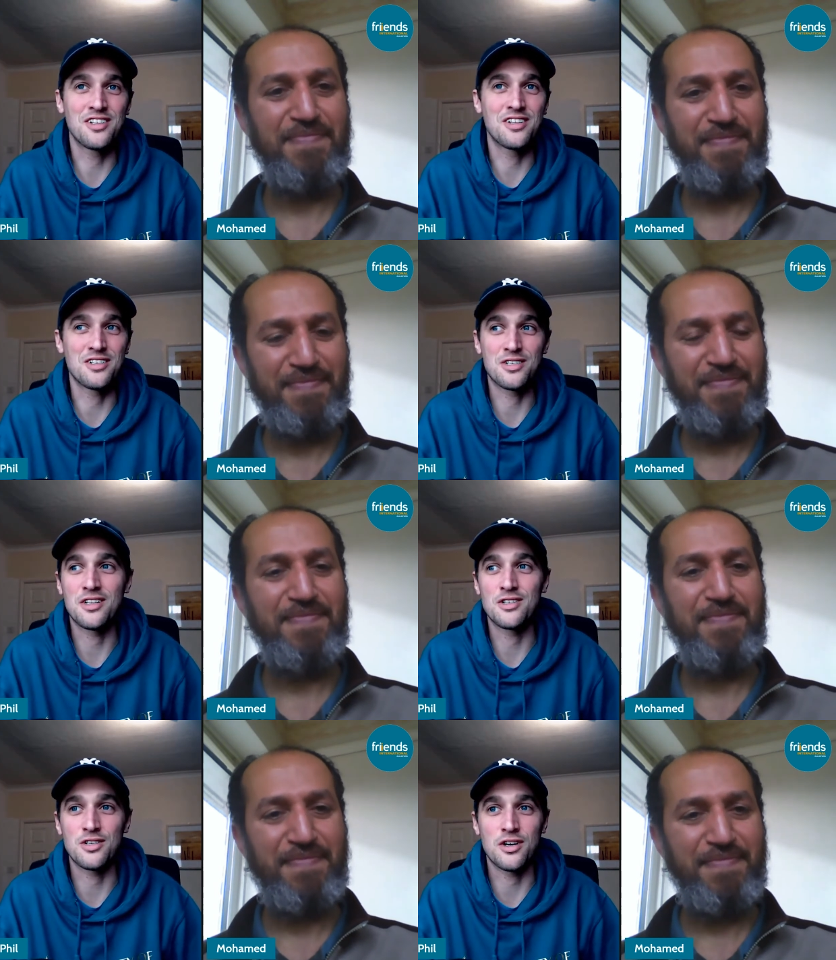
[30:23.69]
Speaker 1: That there's
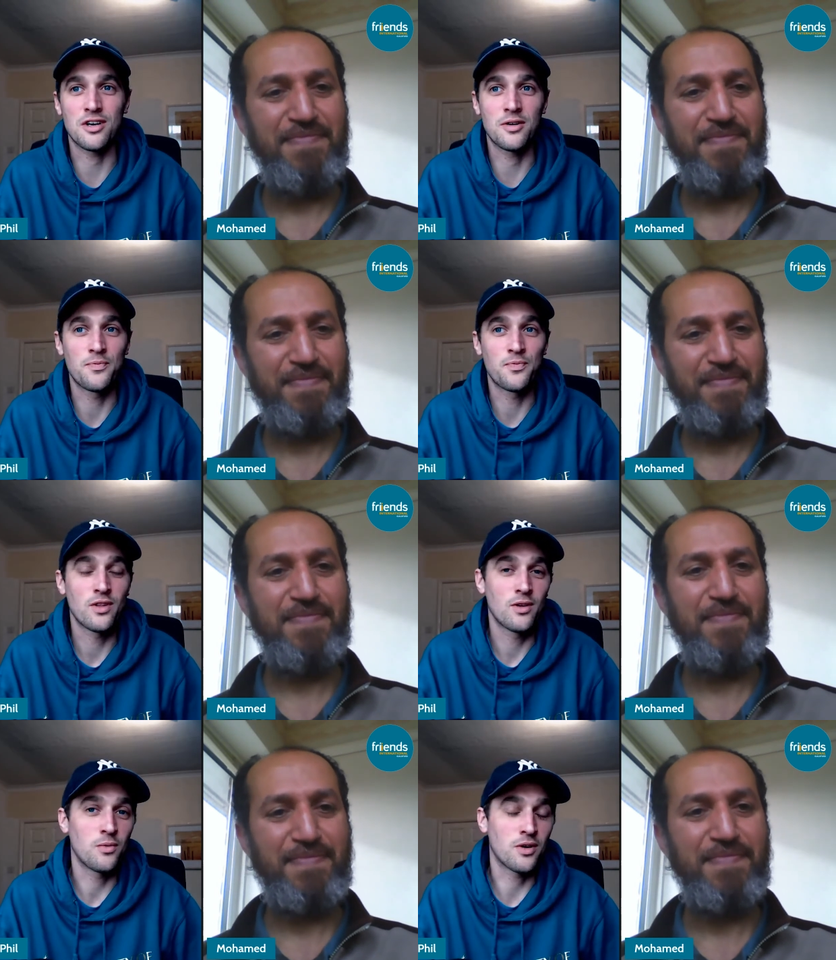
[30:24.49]
there's a
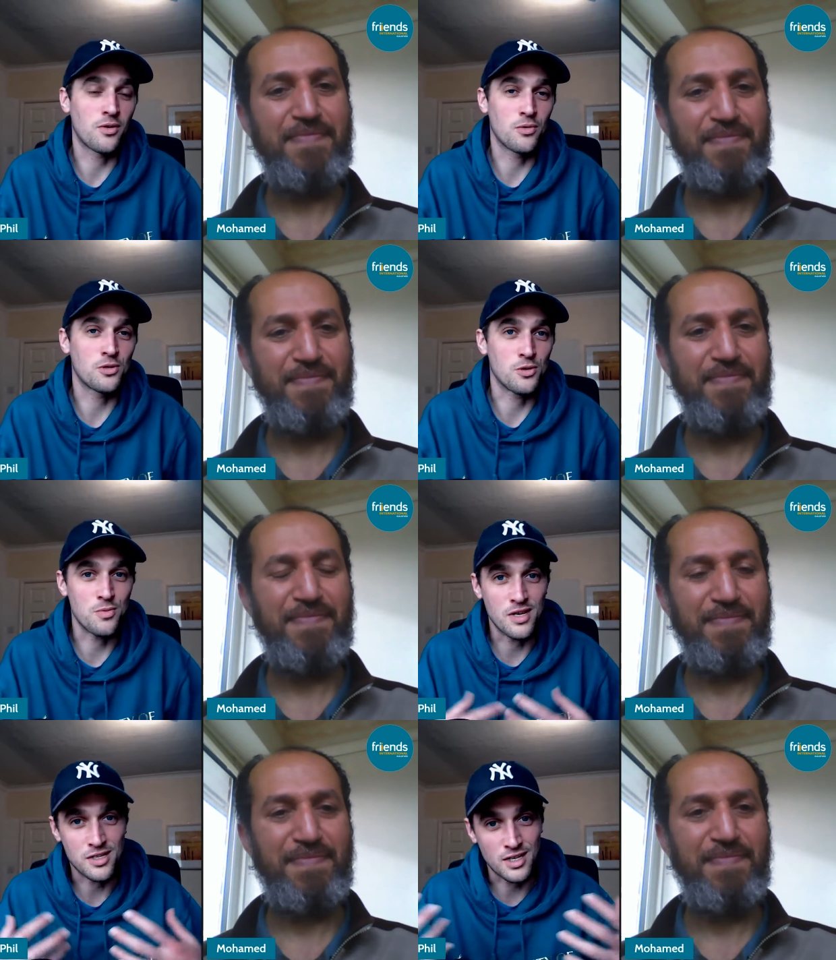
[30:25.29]
we're called to
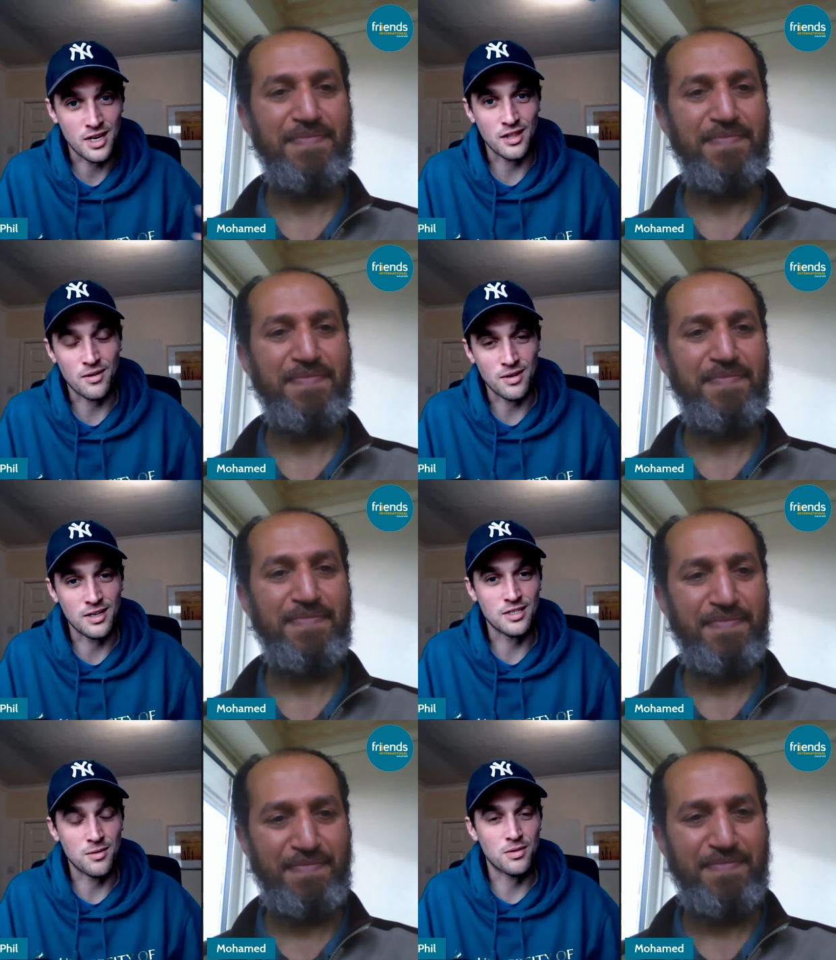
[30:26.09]
meet together, and
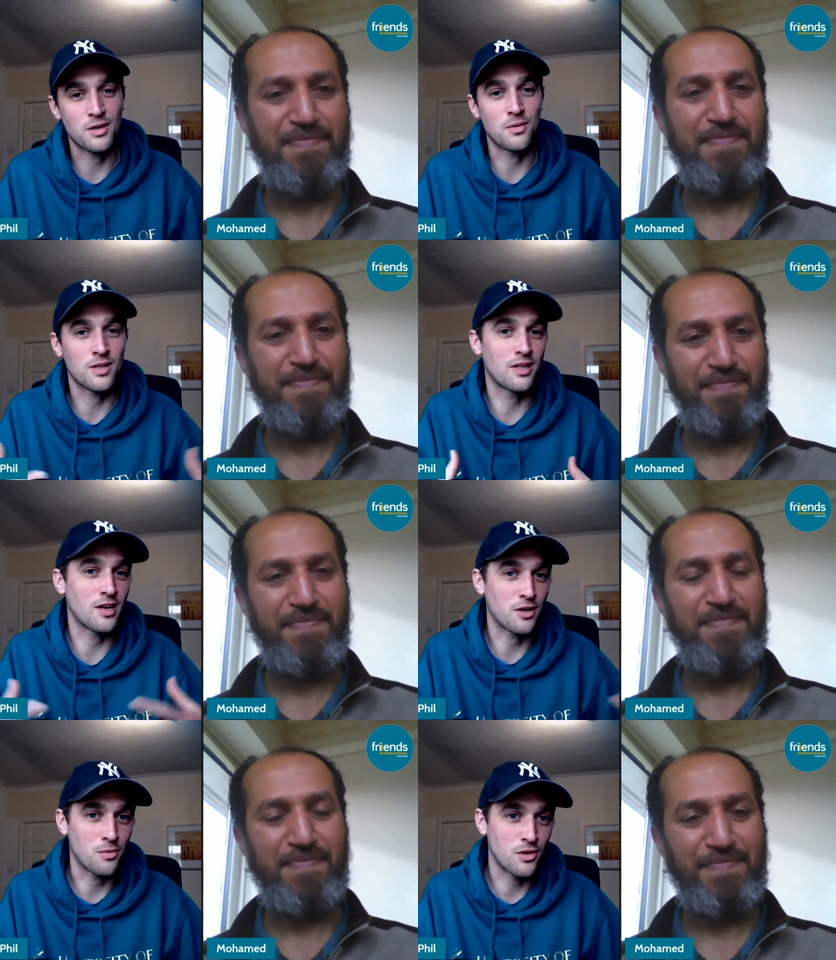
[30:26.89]
there's something within that
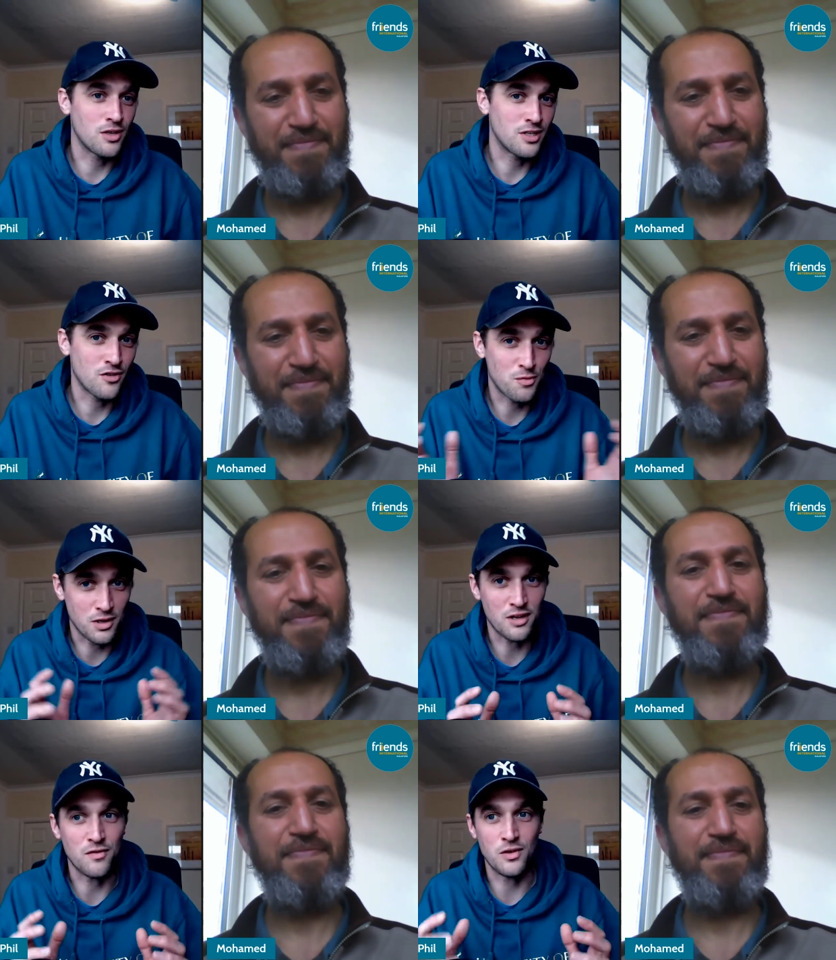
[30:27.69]
community of
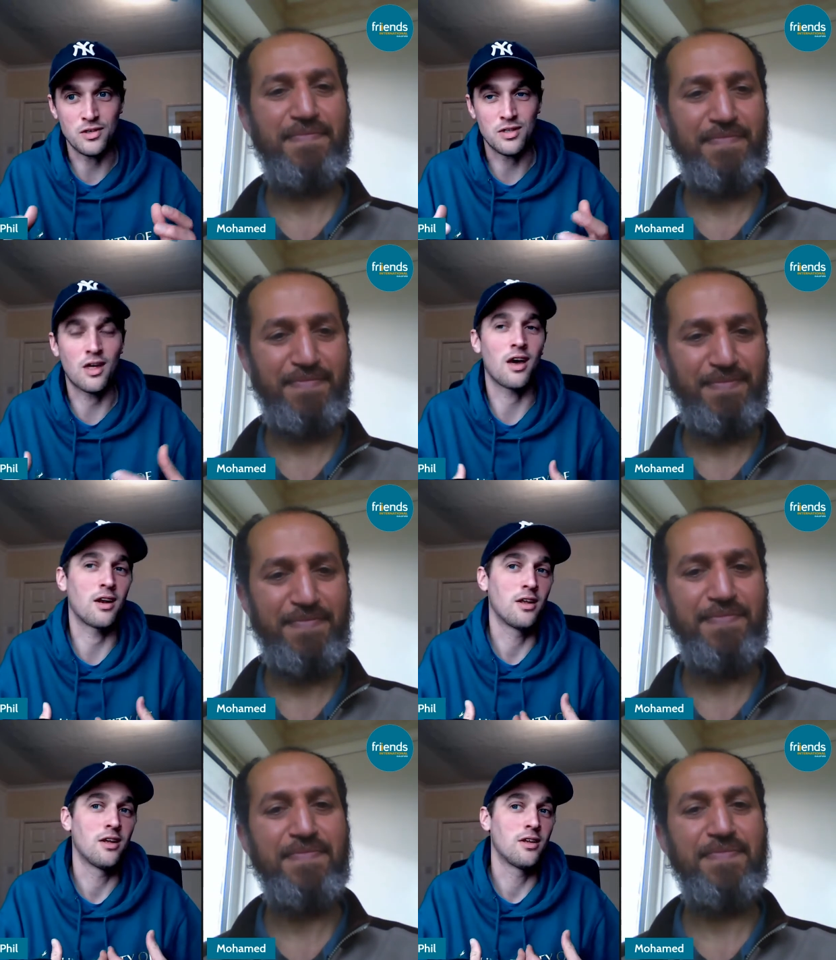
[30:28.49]
believers that
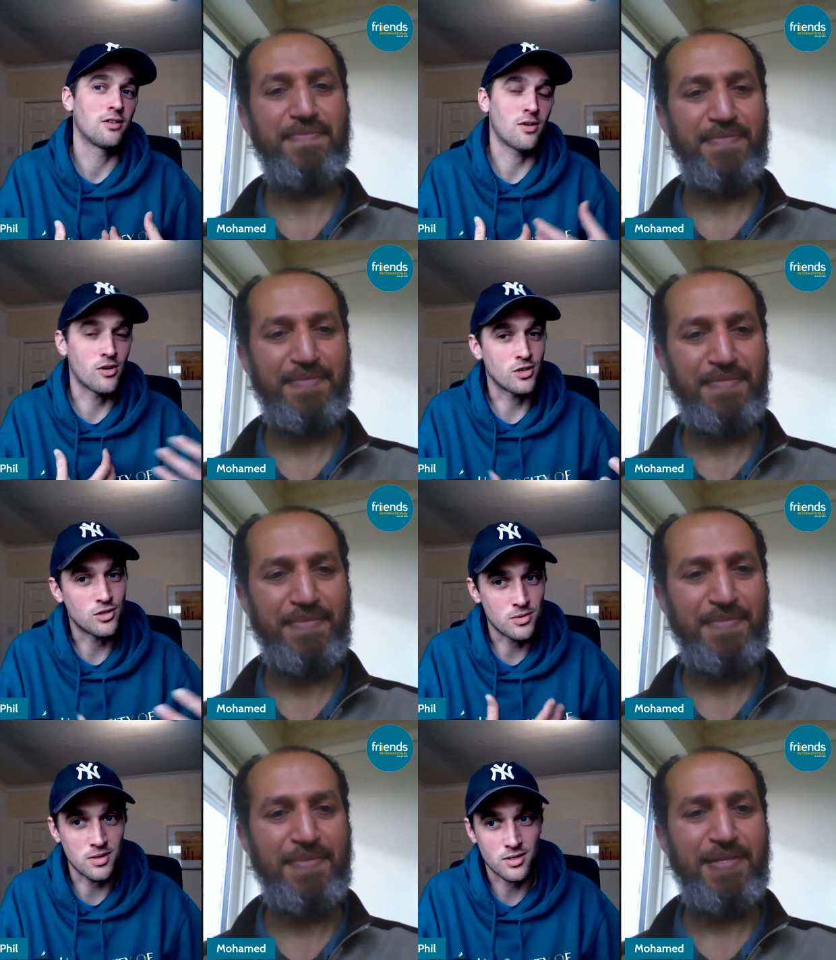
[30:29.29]
ties you
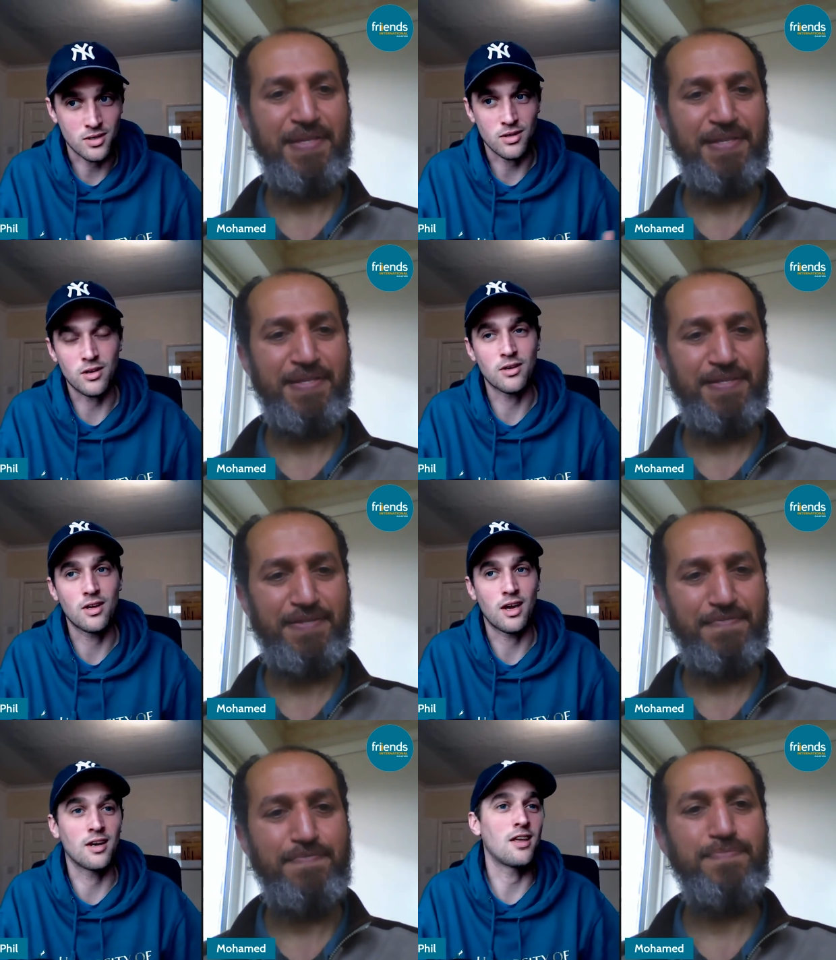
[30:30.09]
to each other, and